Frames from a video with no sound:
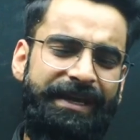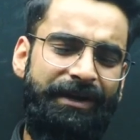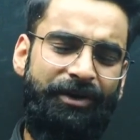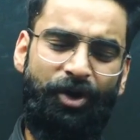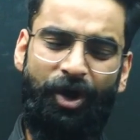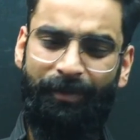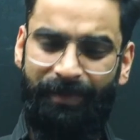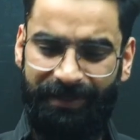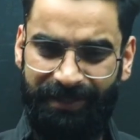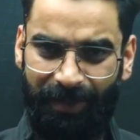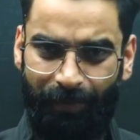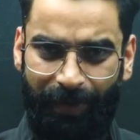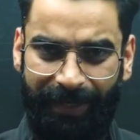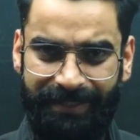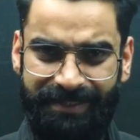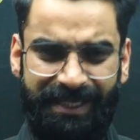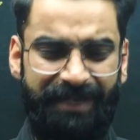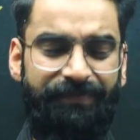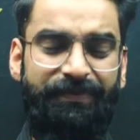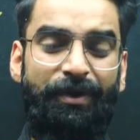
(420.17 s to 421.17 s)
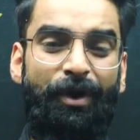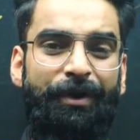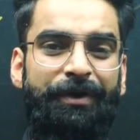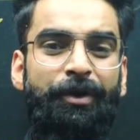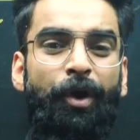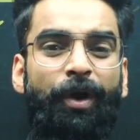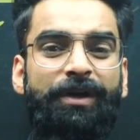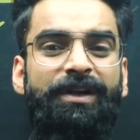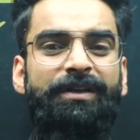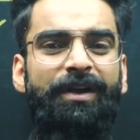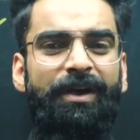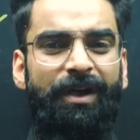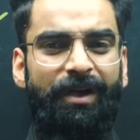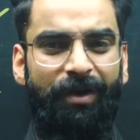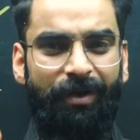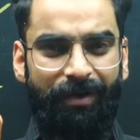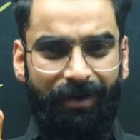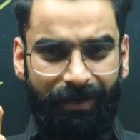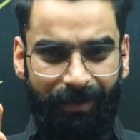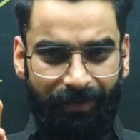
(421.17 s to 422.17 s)
take a drop otherwise. If you're not
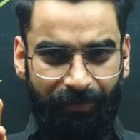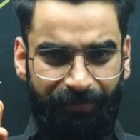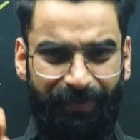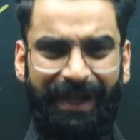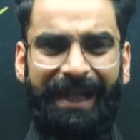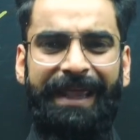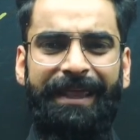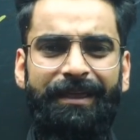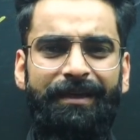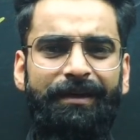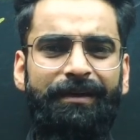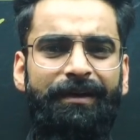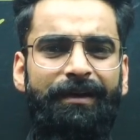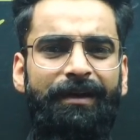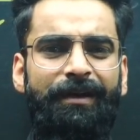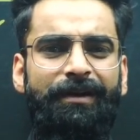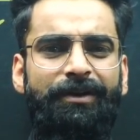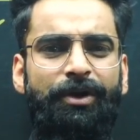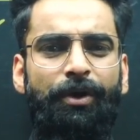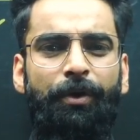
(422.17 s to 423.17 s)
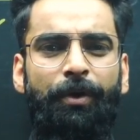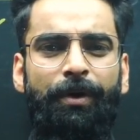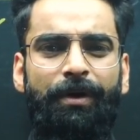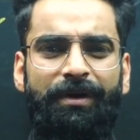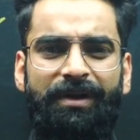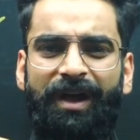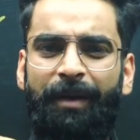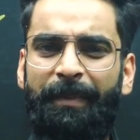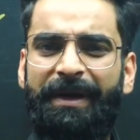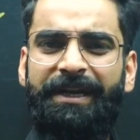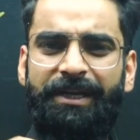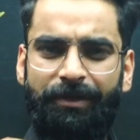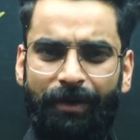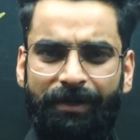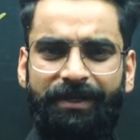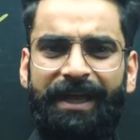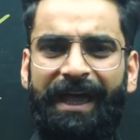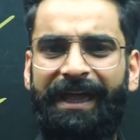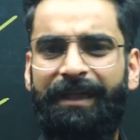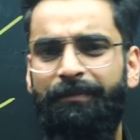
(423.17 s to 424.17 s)
willing to commit
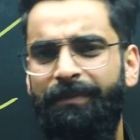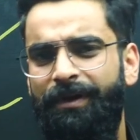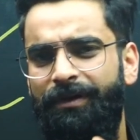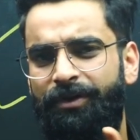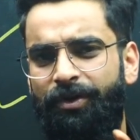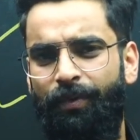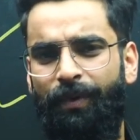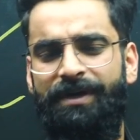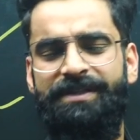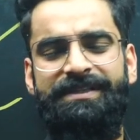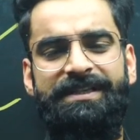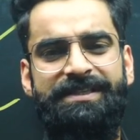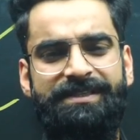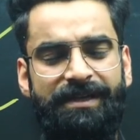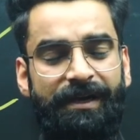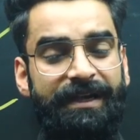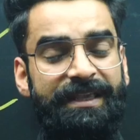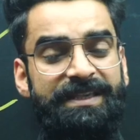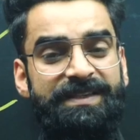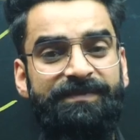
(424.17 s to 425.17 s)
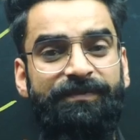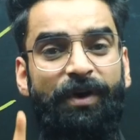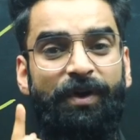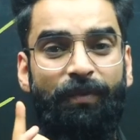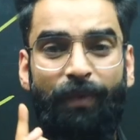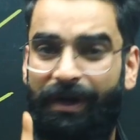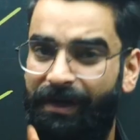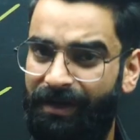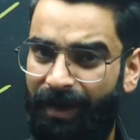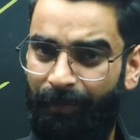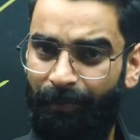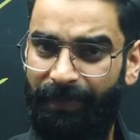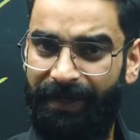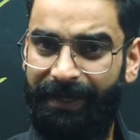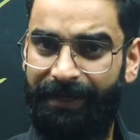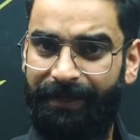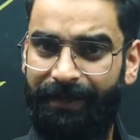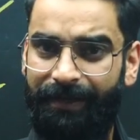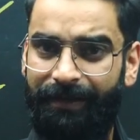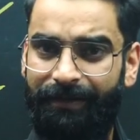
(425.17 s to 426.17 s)
your time towards the studies for one
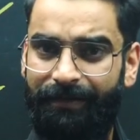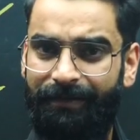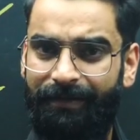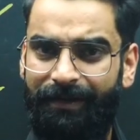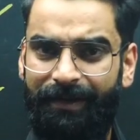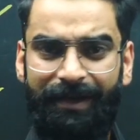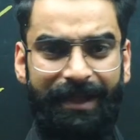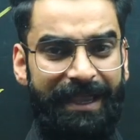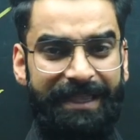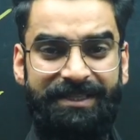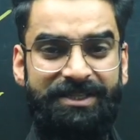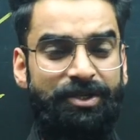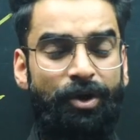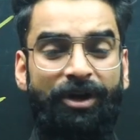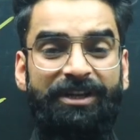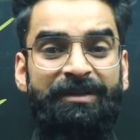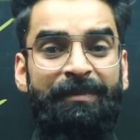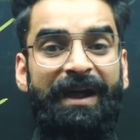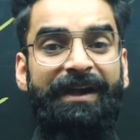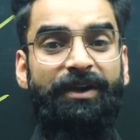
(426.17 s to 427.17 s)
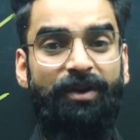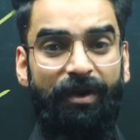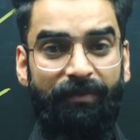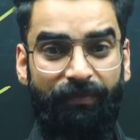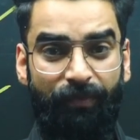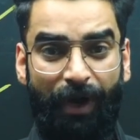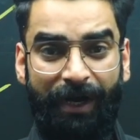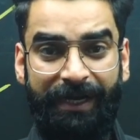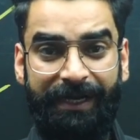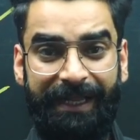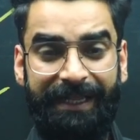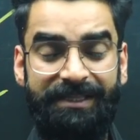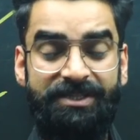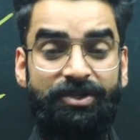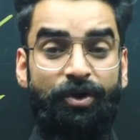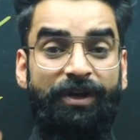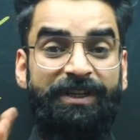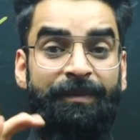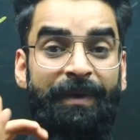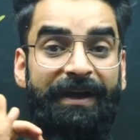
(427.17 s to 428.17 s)
complete year. It's not the matter of one day, it's
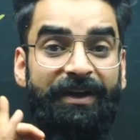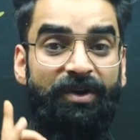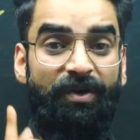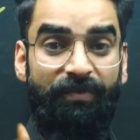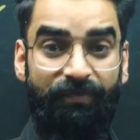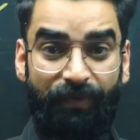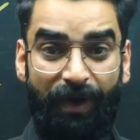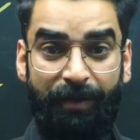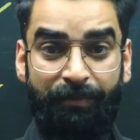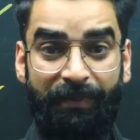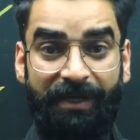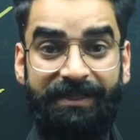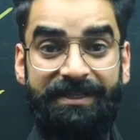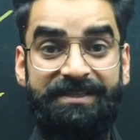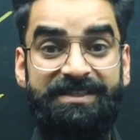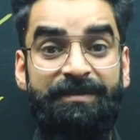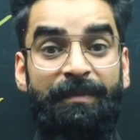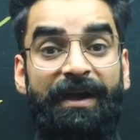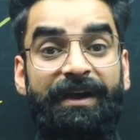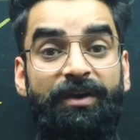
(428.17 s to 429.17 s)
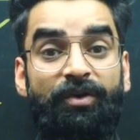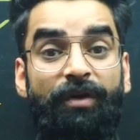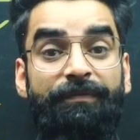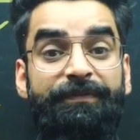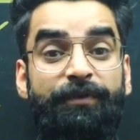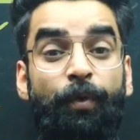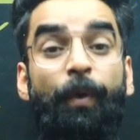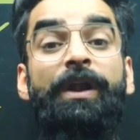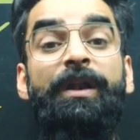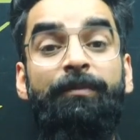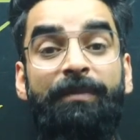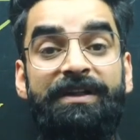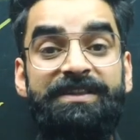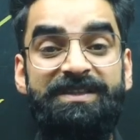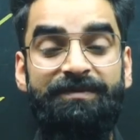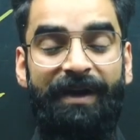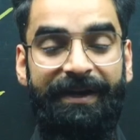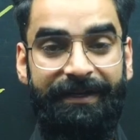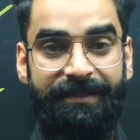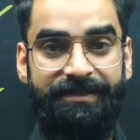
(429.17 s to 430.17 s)
not the matter of one month, it's a matter of 12
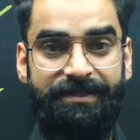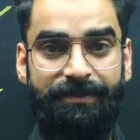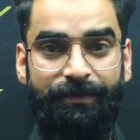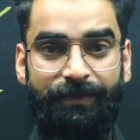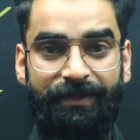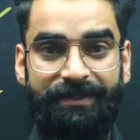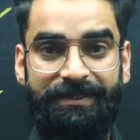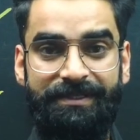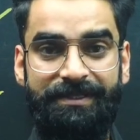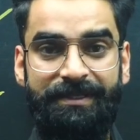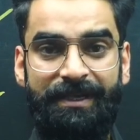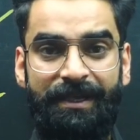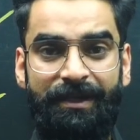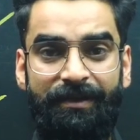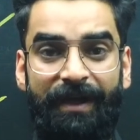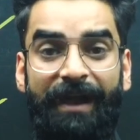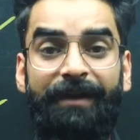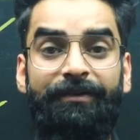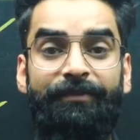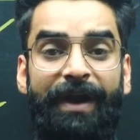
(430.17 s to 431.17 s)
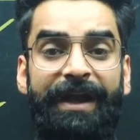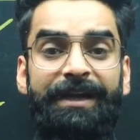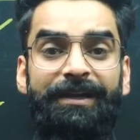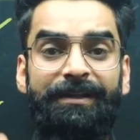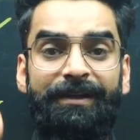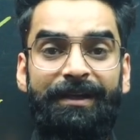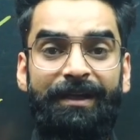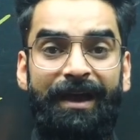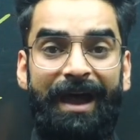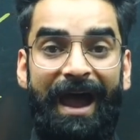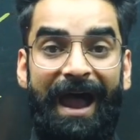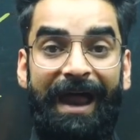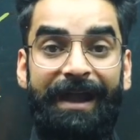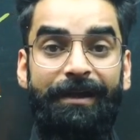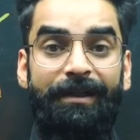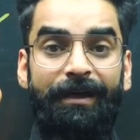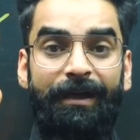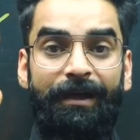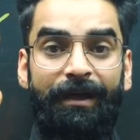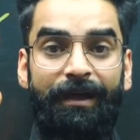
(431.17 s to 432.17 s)
months, my dear students, uh, right?
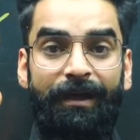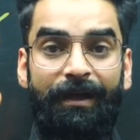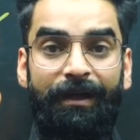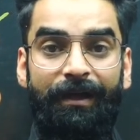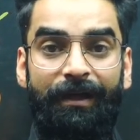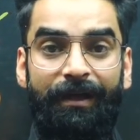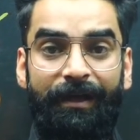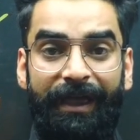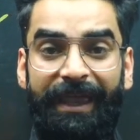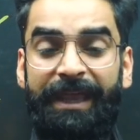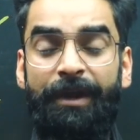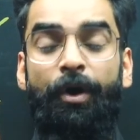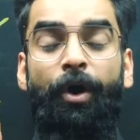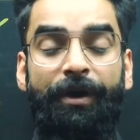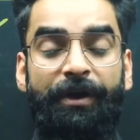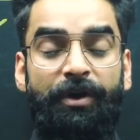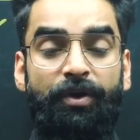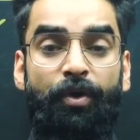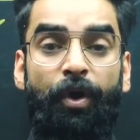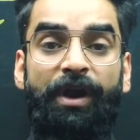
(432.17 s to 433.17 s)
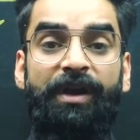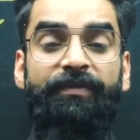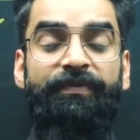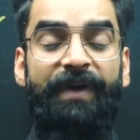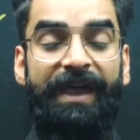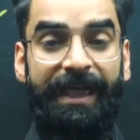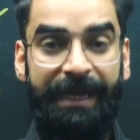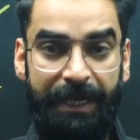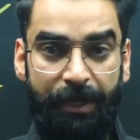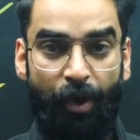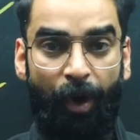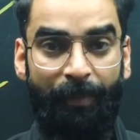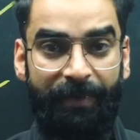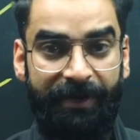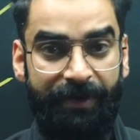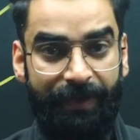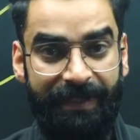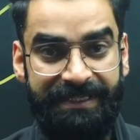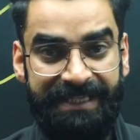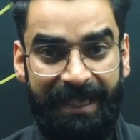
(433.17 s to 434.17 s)
And in order to qualify any
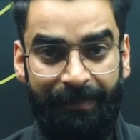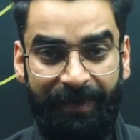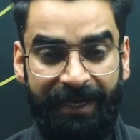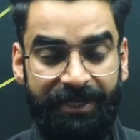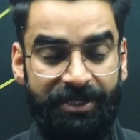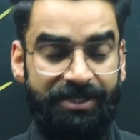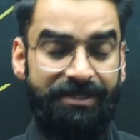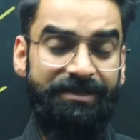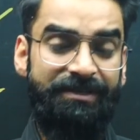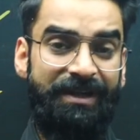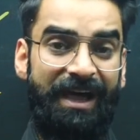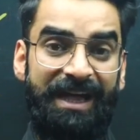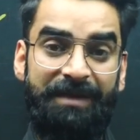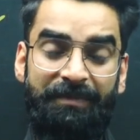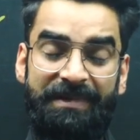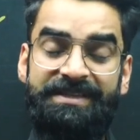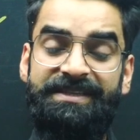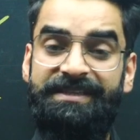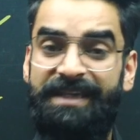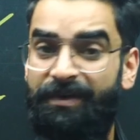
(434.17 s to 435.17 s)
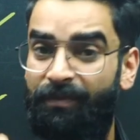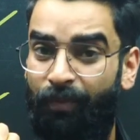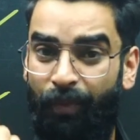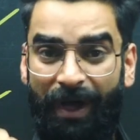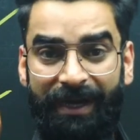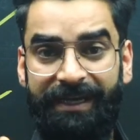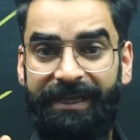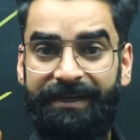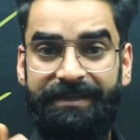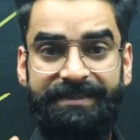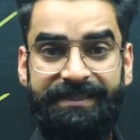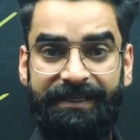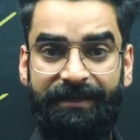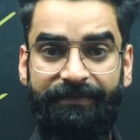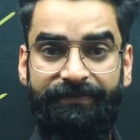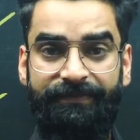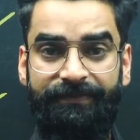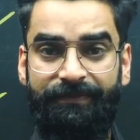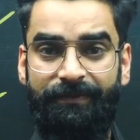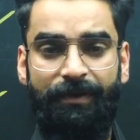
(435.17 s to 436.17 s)
competitive examination, I must say one year is
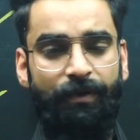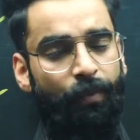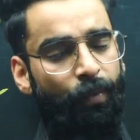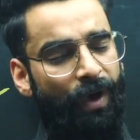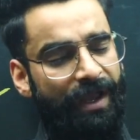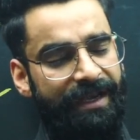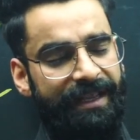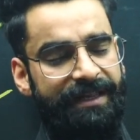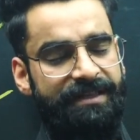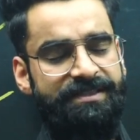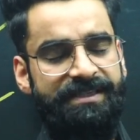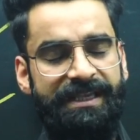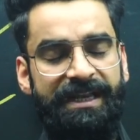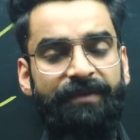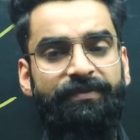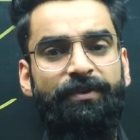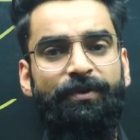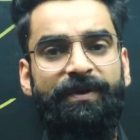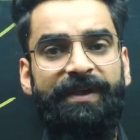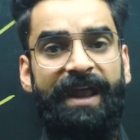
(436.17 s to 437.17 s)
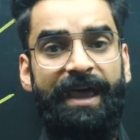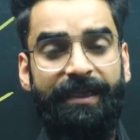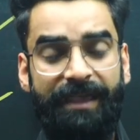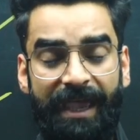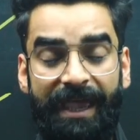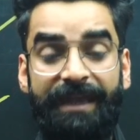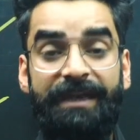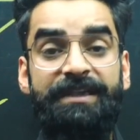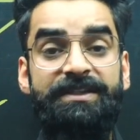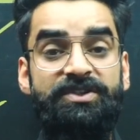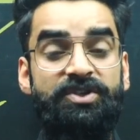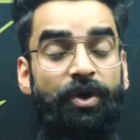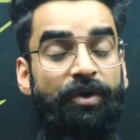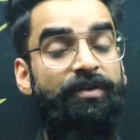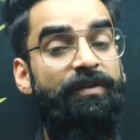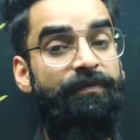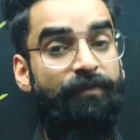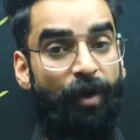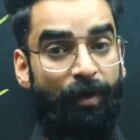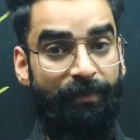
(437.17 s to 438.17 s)
enough. One year is enough to crack any
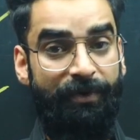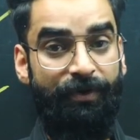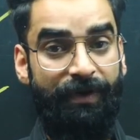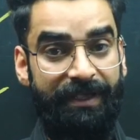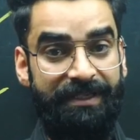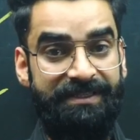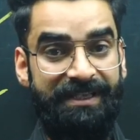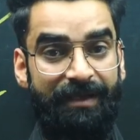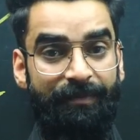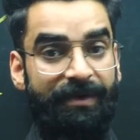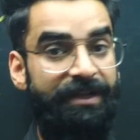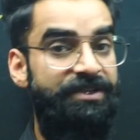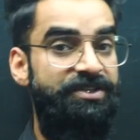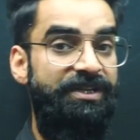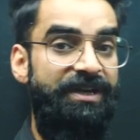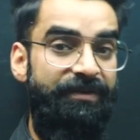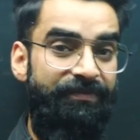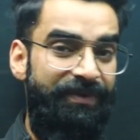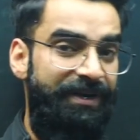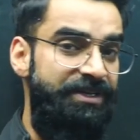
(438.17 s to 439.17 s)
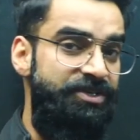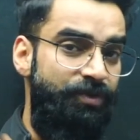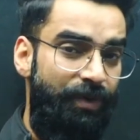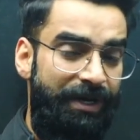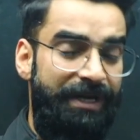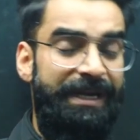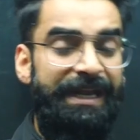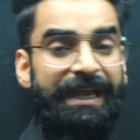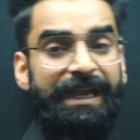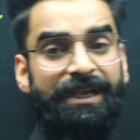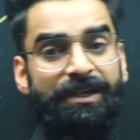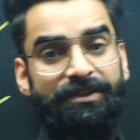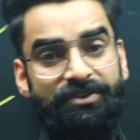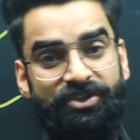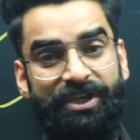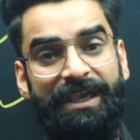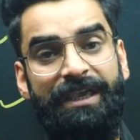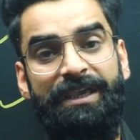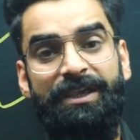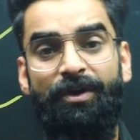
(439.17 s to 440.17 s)
sort of competitive examination, if it is your NEET,
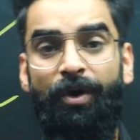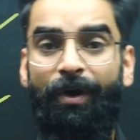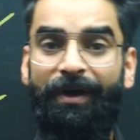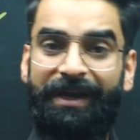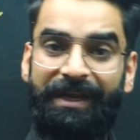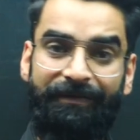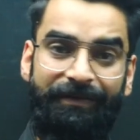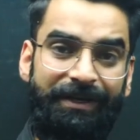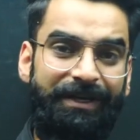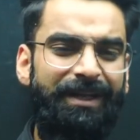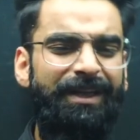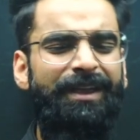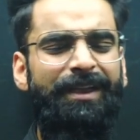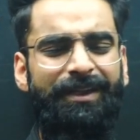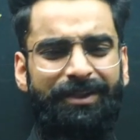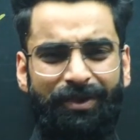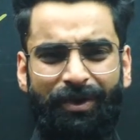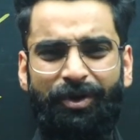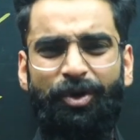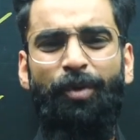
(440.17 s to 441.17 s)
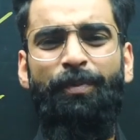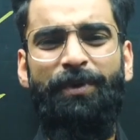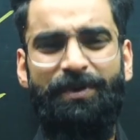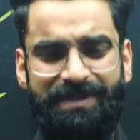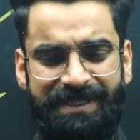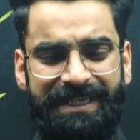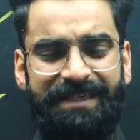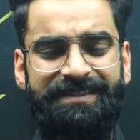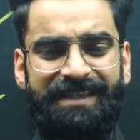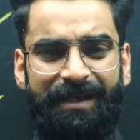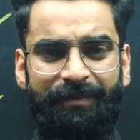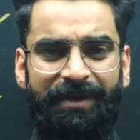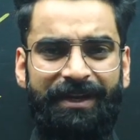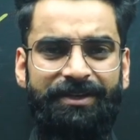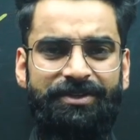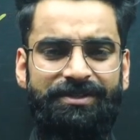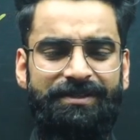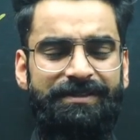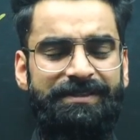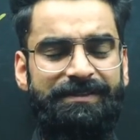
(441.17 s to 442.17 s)
JEE, or even your UPSC
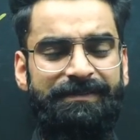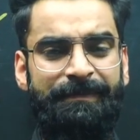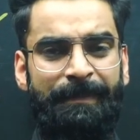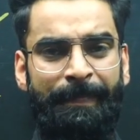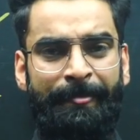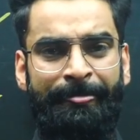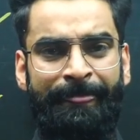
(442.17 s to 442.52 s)
examinations